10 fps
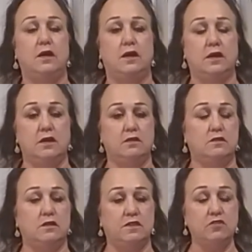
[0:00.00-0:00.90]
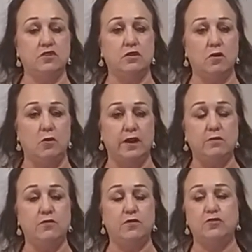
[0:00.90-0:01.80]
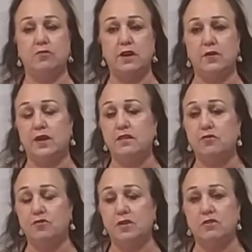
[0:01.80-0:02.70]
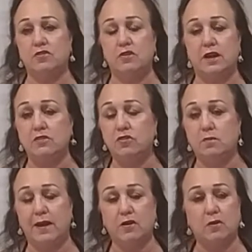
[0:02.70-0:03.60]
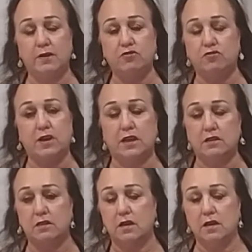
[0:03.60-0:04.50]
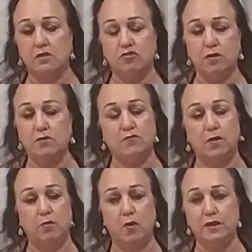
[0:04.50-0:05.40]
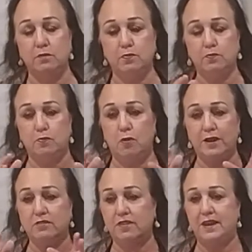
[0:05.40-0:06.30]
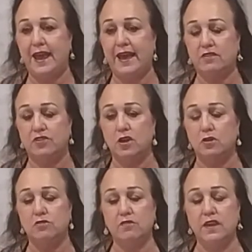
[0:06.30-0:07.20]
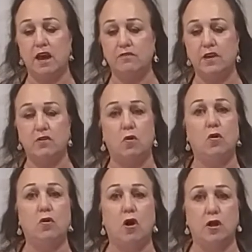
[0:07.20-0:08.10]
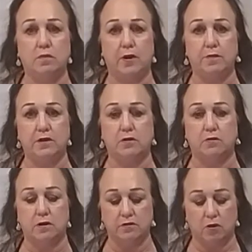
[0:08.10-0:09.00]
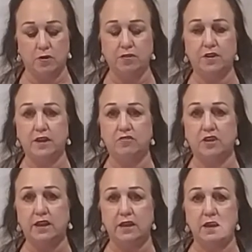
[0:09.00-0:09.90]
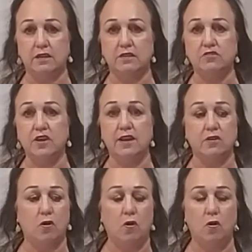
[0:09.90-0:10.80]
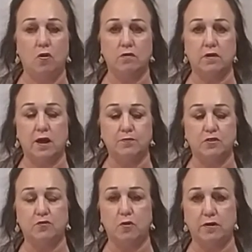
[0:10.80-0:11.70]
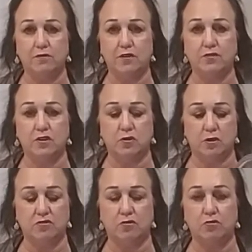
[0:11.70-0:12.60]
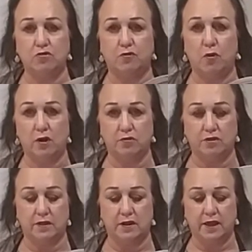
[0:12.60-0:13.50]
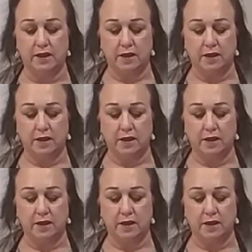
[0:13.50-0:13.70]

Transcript: This can go in the refrigerator, in the freezer, into the microwave straight from one point to the next, to the oven, or on barbecue grill. The only thing is that this can go over up to 450 degrees. It goes 400 the lid.